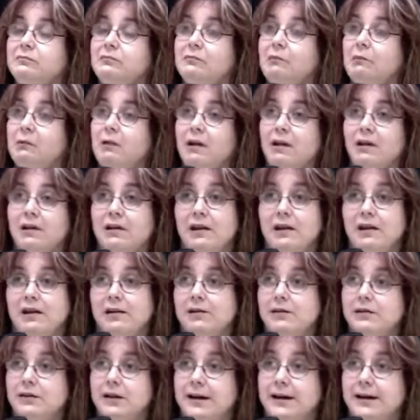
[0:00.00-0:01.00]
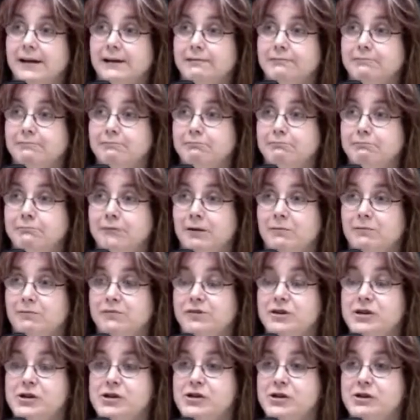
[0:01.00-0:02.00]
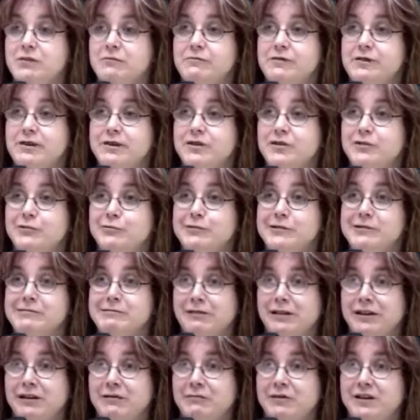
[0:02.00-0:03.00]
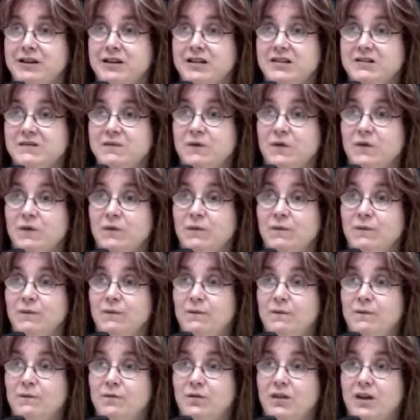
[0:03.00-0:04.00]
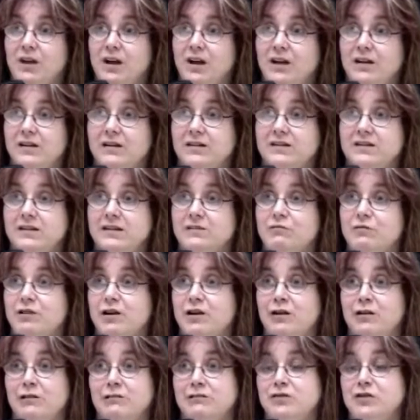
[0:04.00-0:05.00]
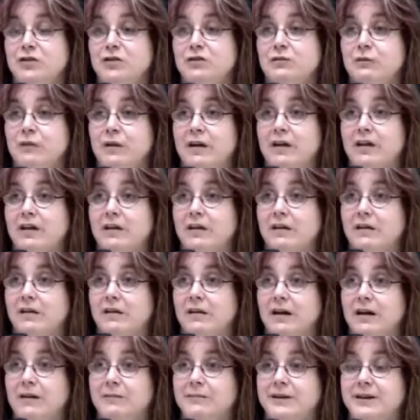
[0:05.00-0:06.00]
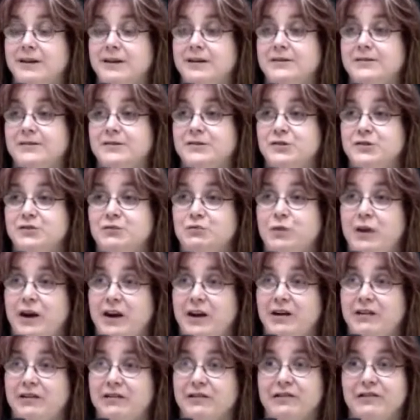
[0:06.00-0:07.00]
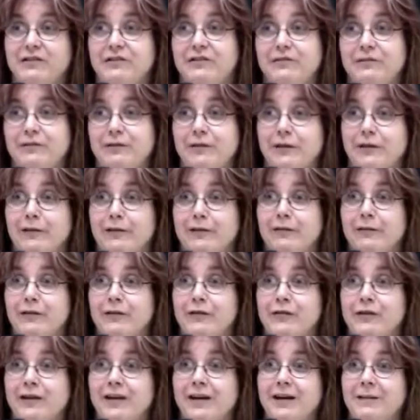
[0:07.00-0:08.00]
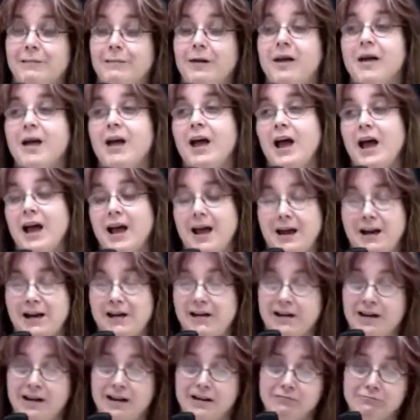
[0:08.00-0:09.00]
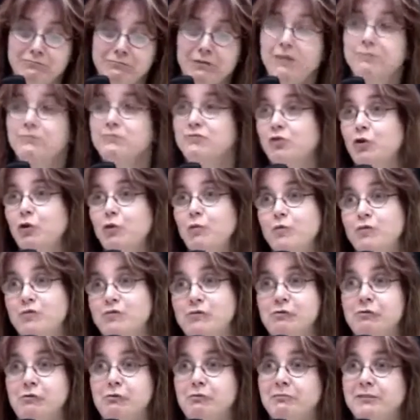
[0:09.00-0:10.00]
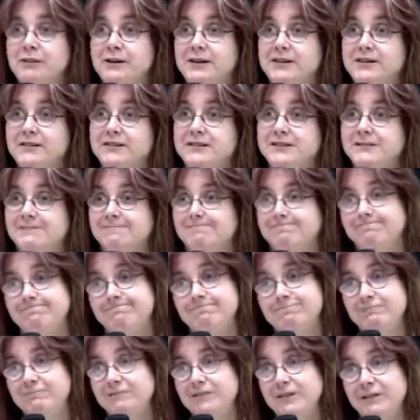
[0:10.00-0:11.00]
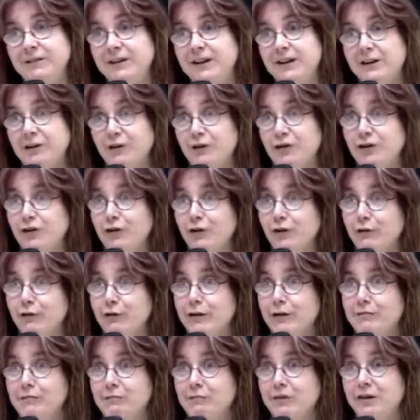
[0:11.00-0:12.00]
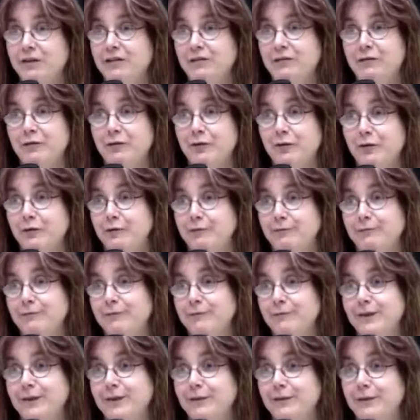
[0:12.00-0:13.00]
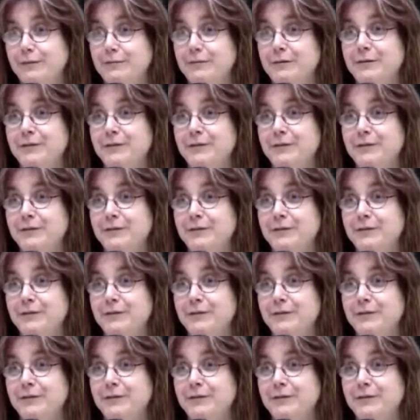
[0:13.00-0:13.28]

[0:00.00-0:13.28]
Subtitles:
it like Mum said, she was extremely peaceful. And I said, well, she's ready. I mean, it's just waiting for time. And Mum's open to it because they've had to tolerate me for, I've been